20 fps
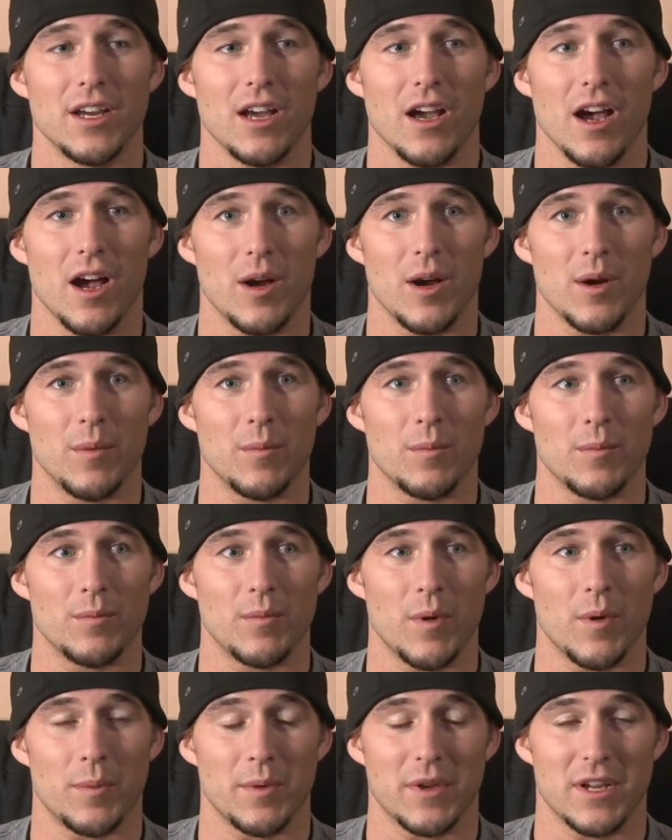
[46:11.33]

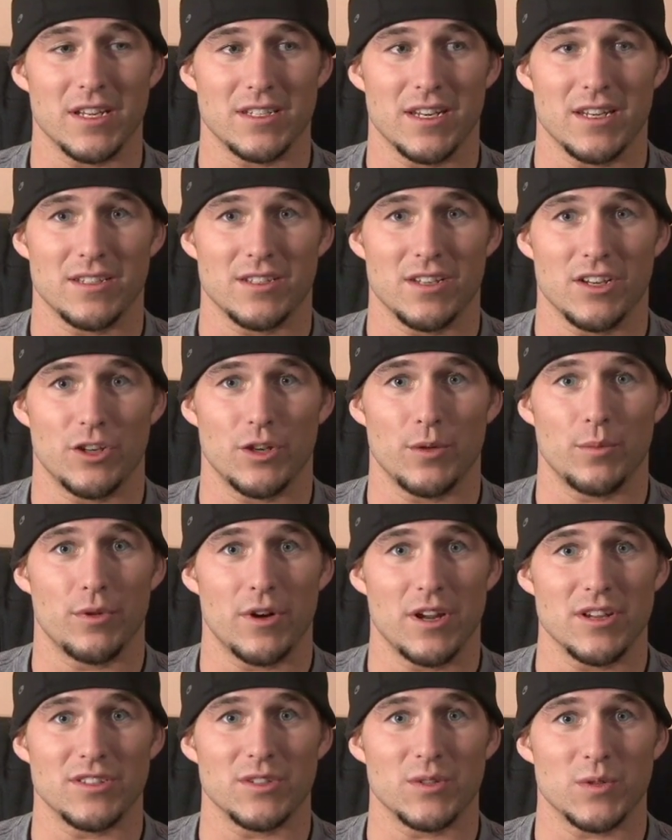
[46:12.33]
but because he had such a good
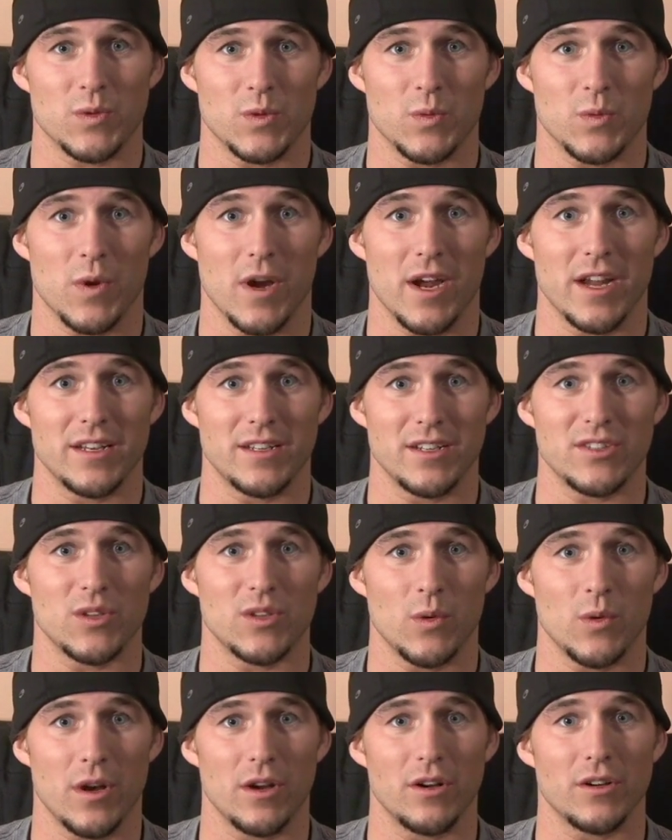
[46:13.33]
presence was why he did
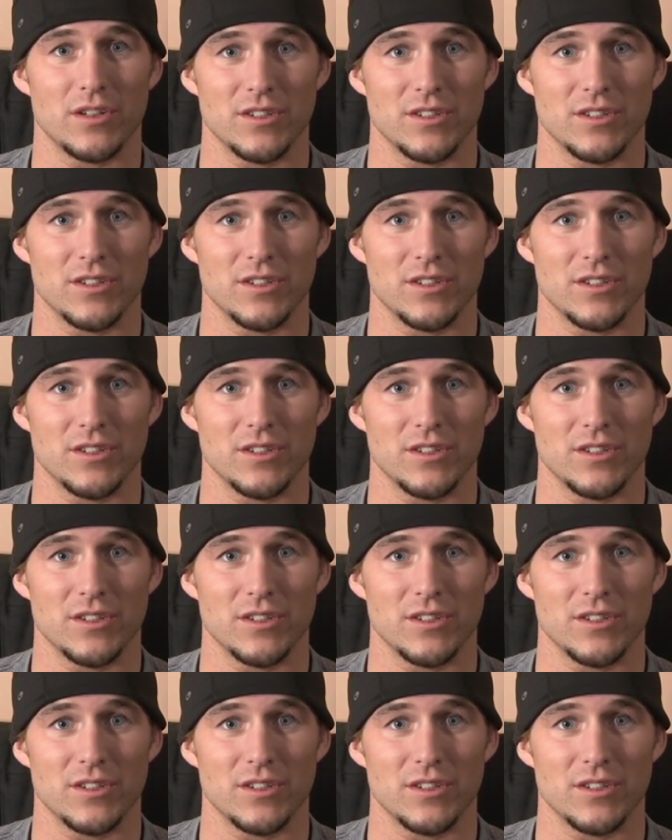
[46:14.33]
so well,